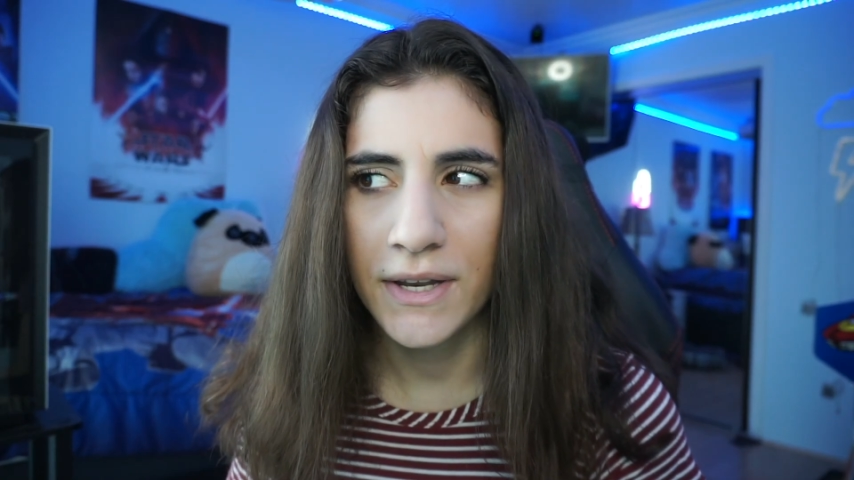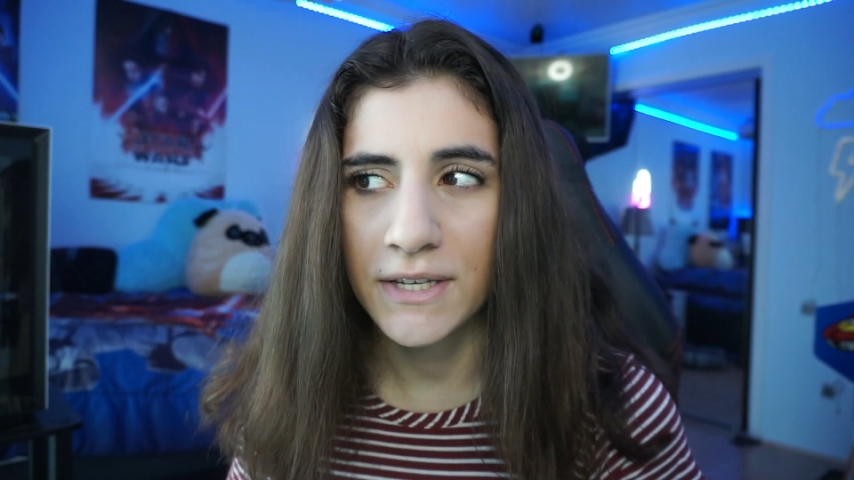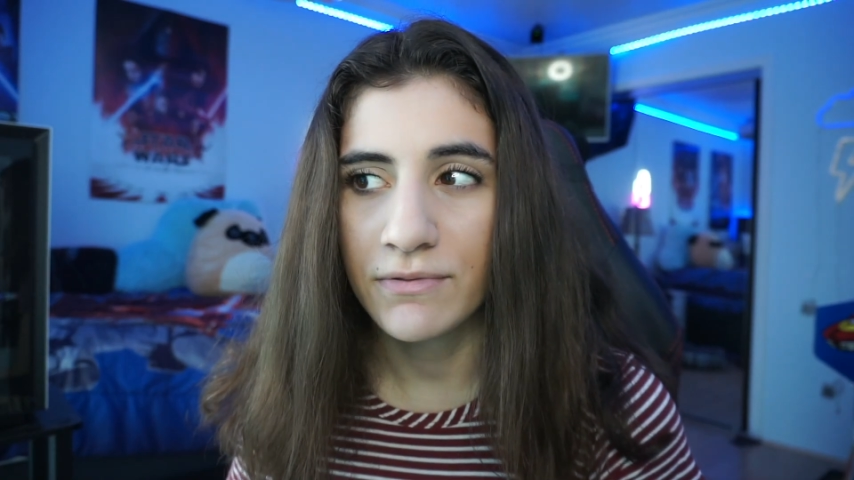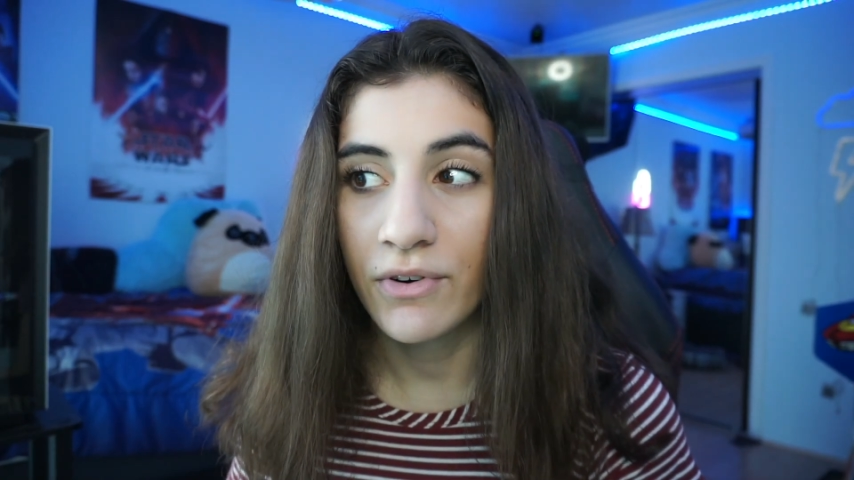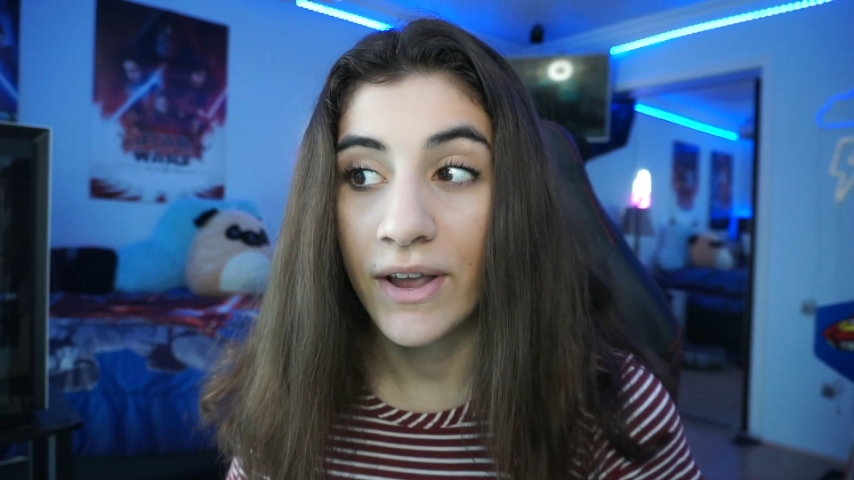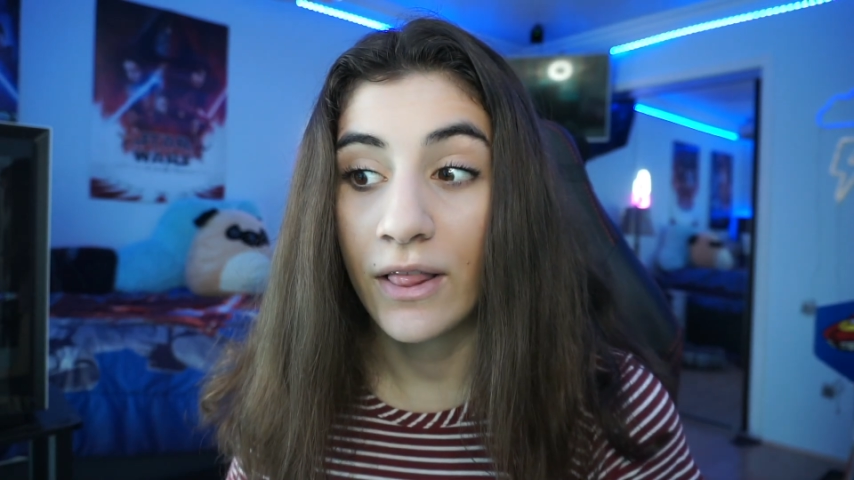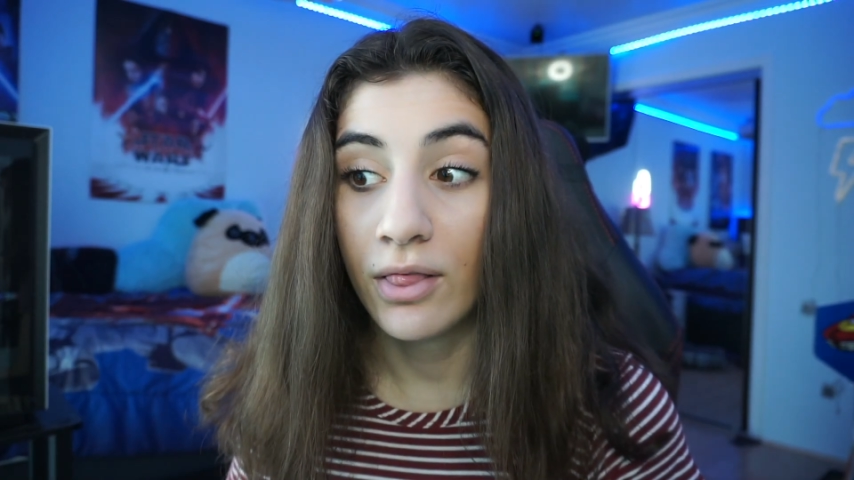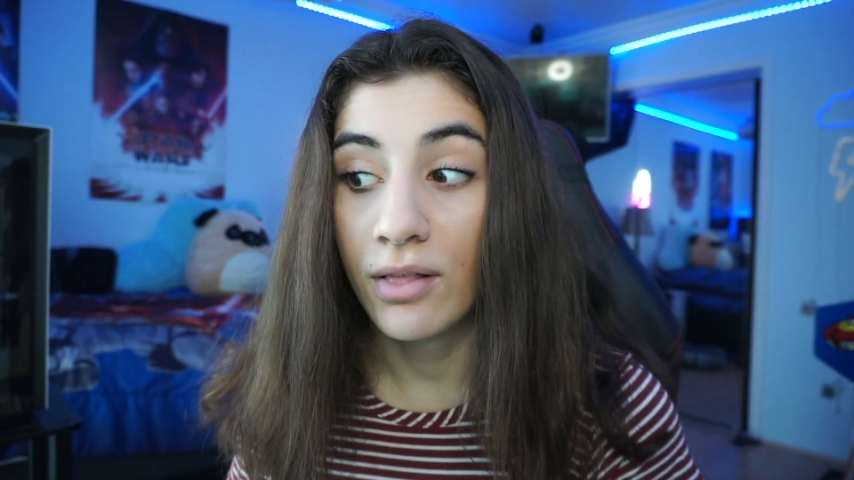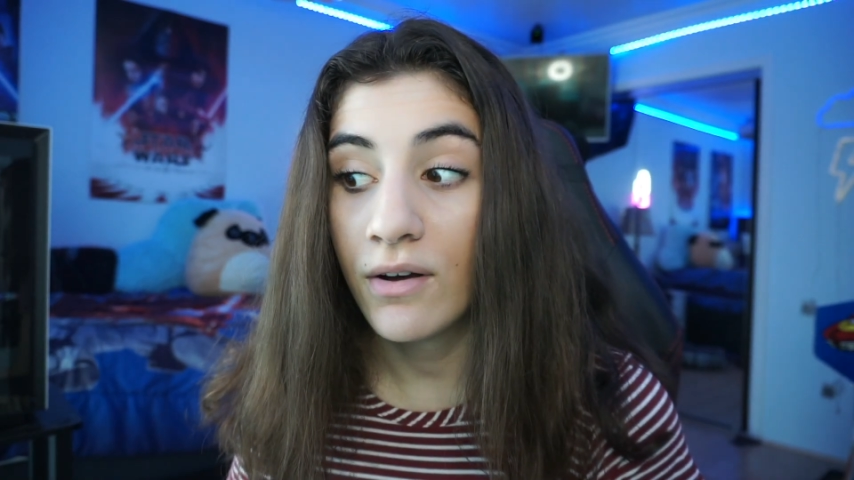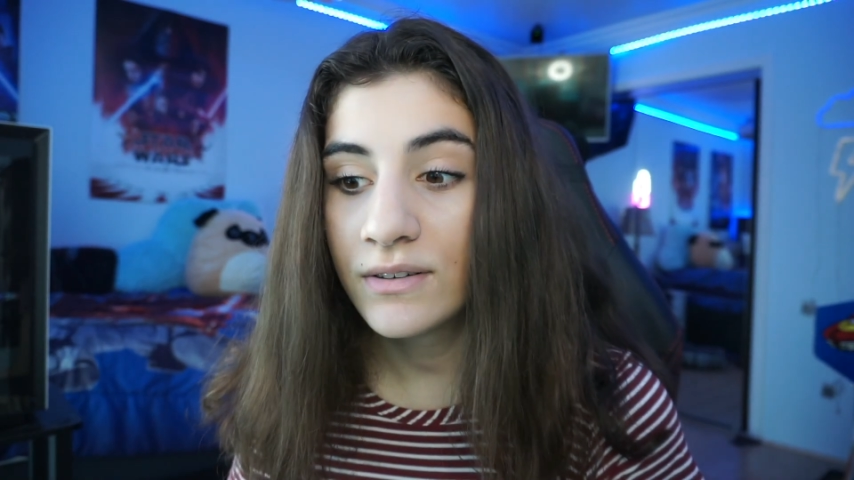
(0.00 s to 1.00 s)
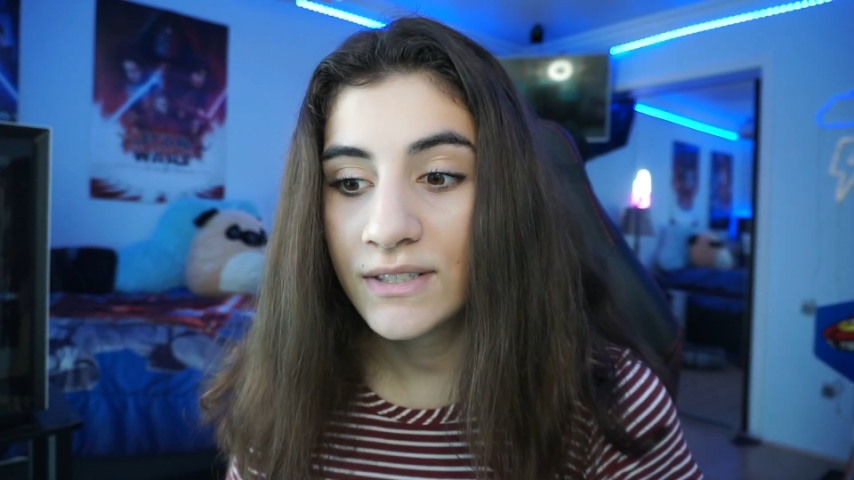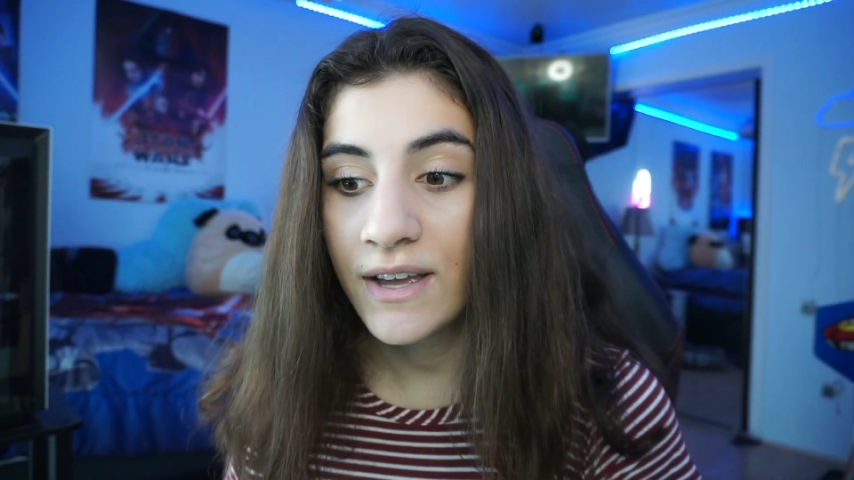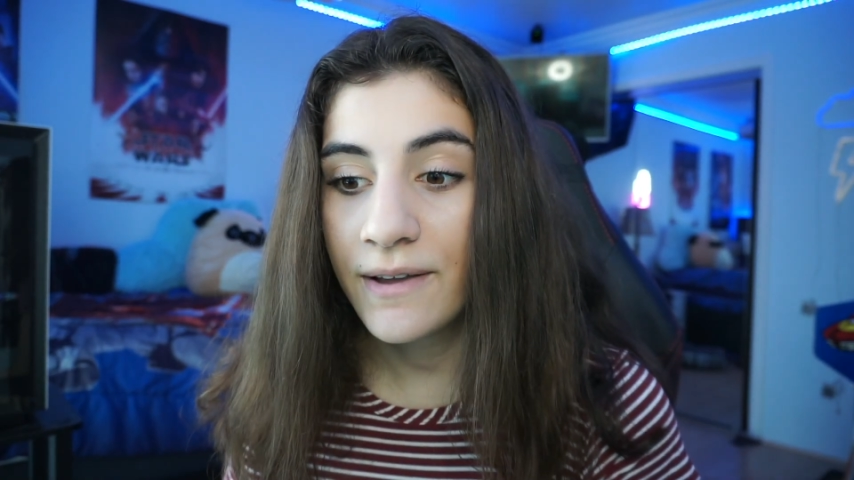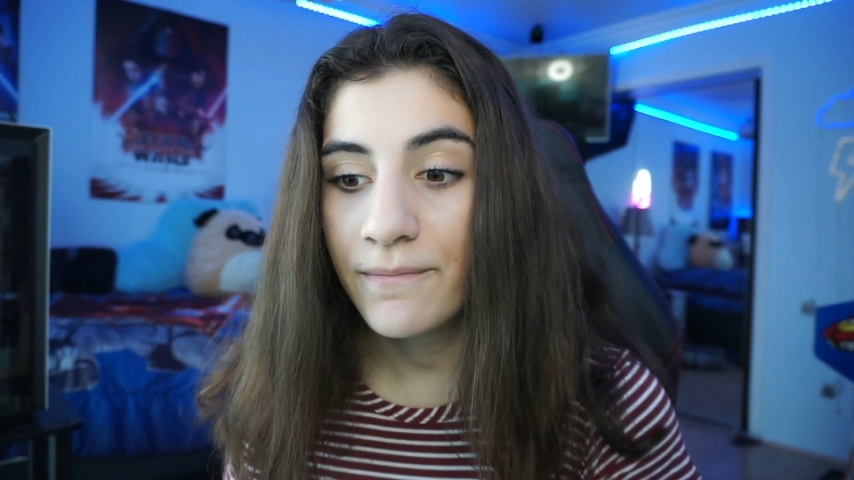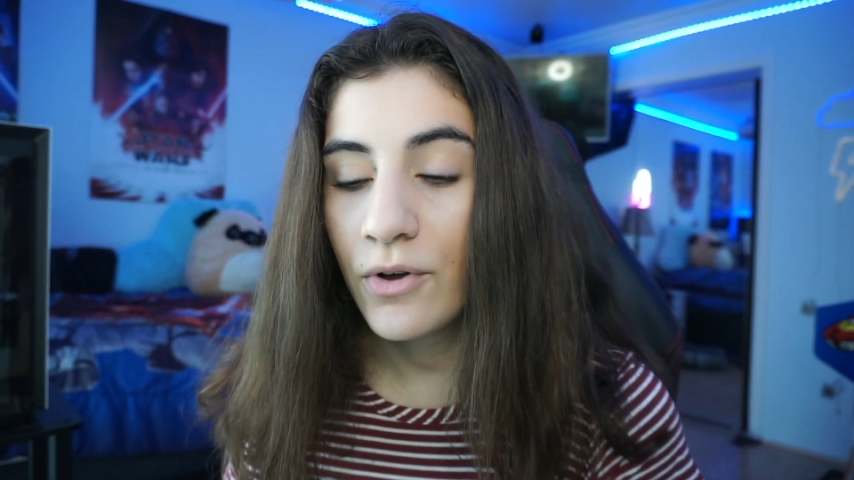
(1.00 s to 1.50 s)
of these for a long
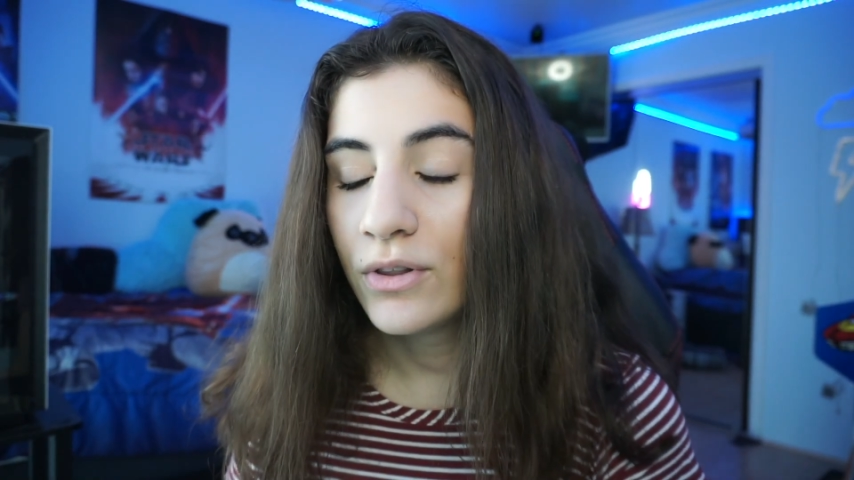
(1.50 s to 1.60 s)
time,